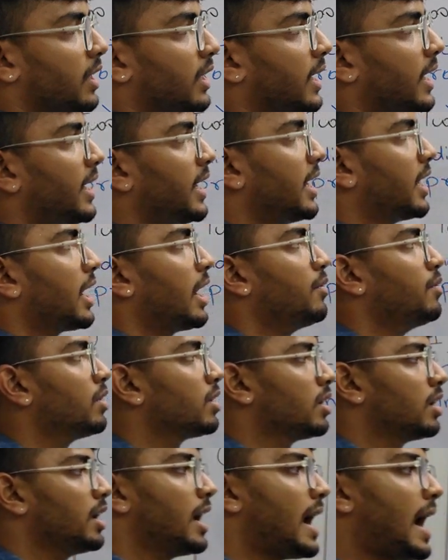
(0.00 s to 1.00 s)
can
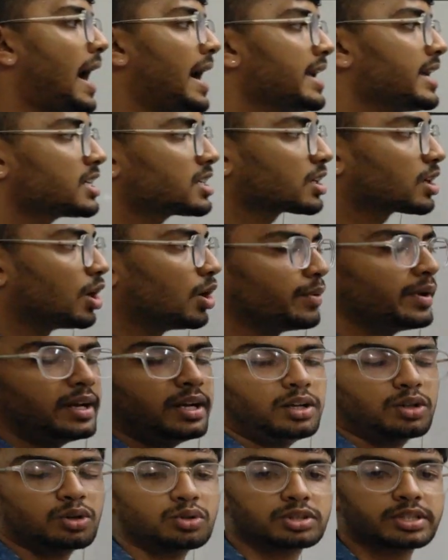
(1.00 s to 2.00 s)
derive IS curve
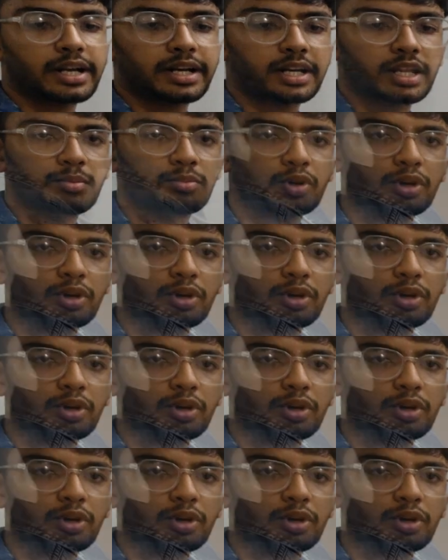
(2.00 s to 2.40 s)
in two-sector